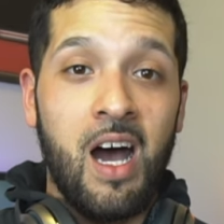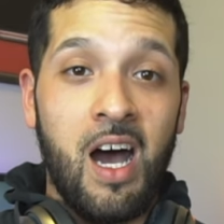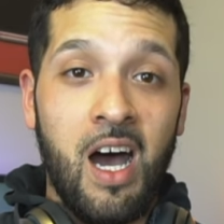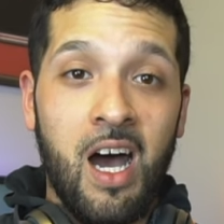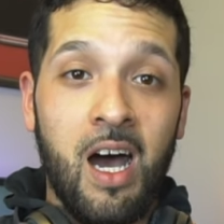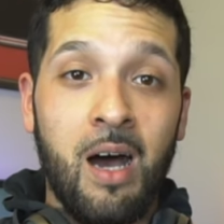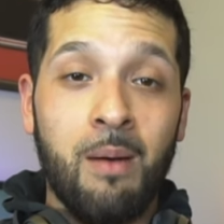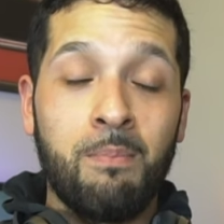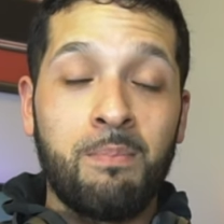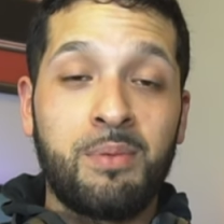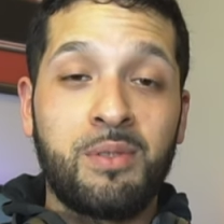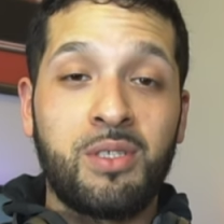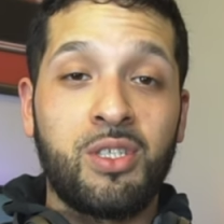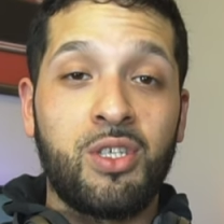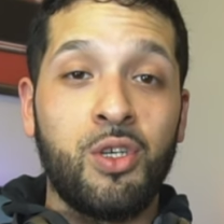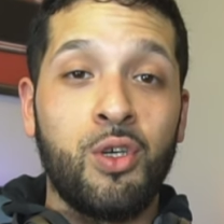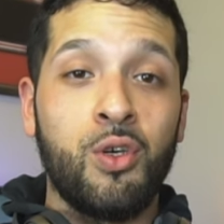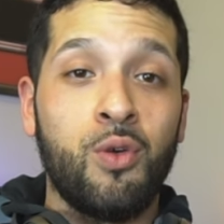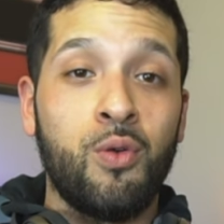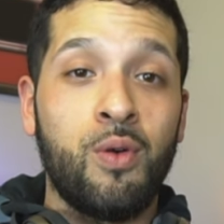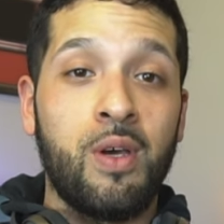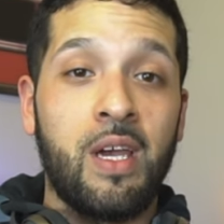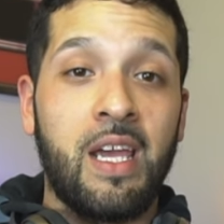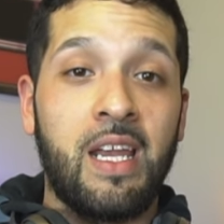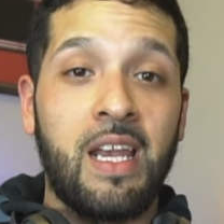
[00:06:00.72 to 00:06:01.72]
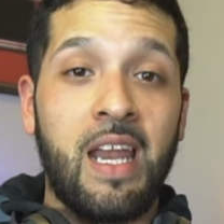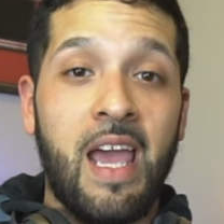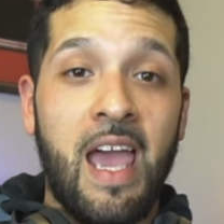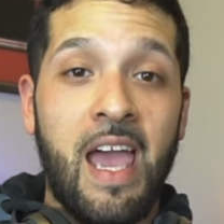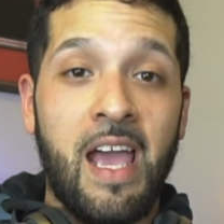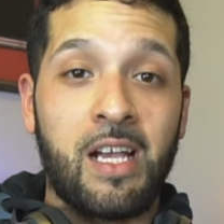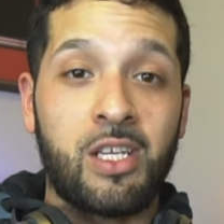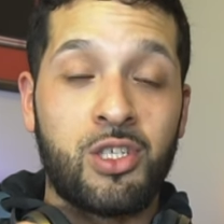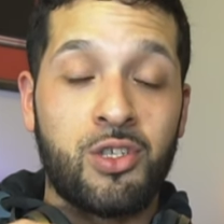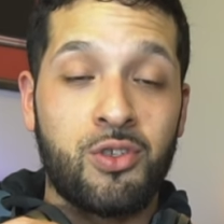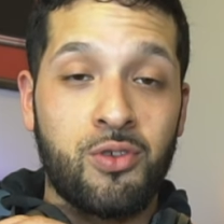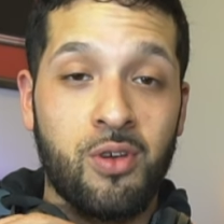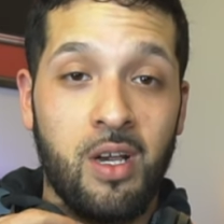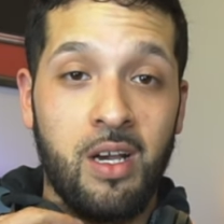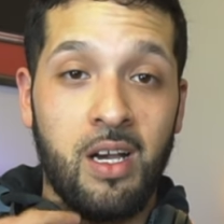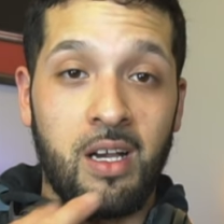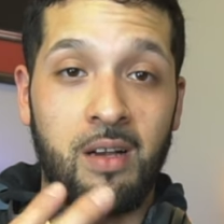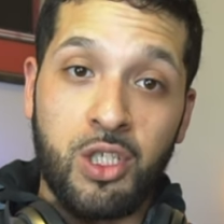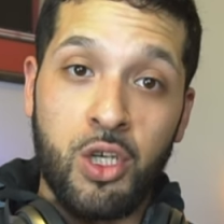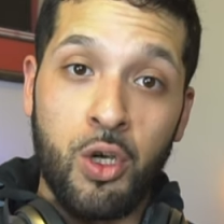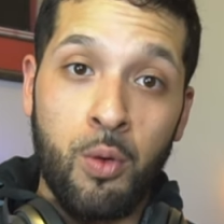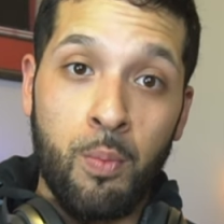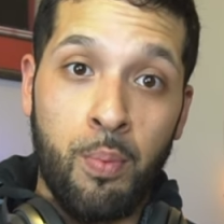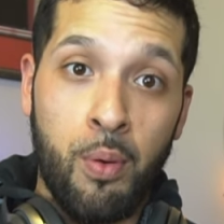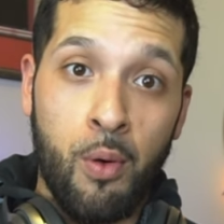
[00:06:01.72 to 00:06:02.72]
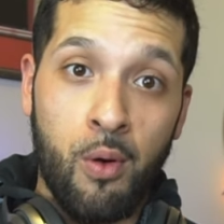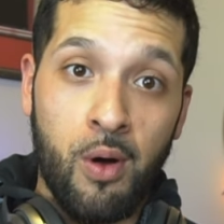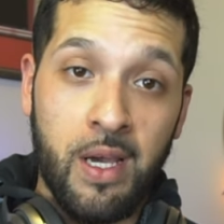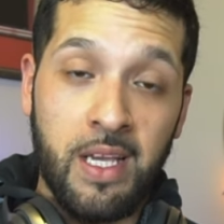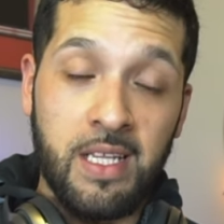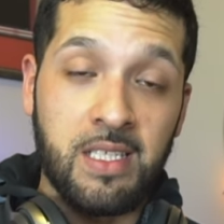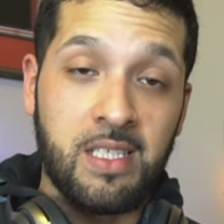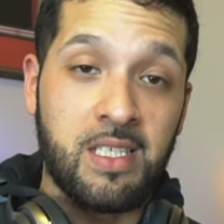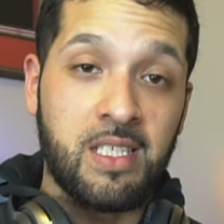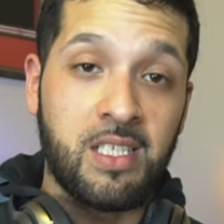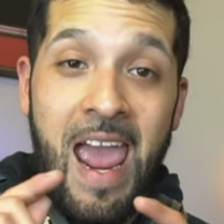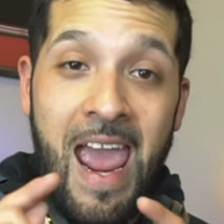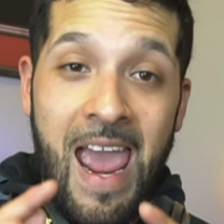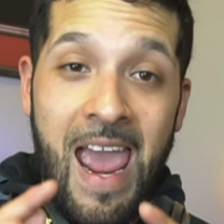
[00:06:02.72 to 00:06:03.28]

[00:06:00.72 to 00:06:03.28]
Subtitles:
up to an extra 2 points.